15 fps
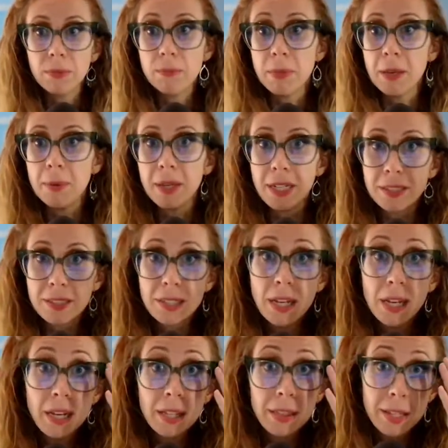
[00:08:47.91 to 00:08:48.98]
Maybe it's
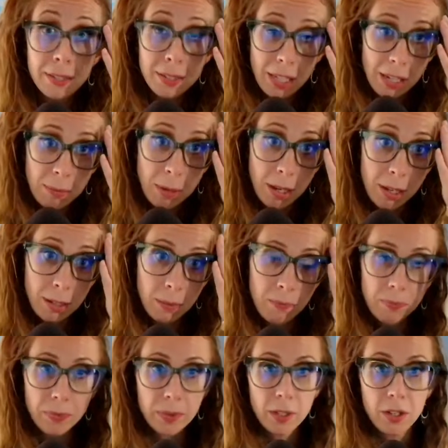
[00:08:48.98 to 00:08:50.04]
this email
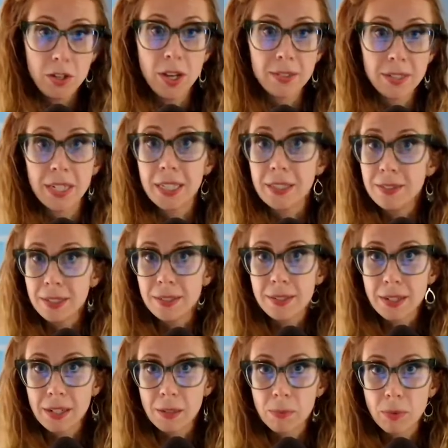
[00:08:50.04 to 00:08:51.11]
doesn't exist
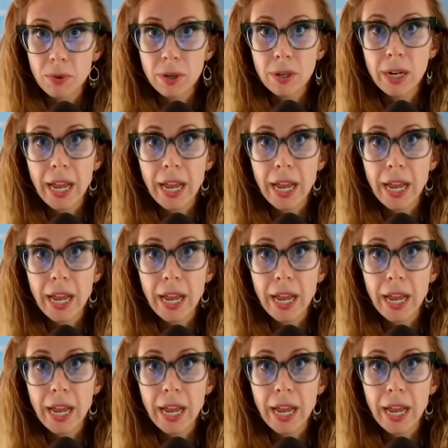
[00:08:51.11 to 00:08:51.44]
anymore.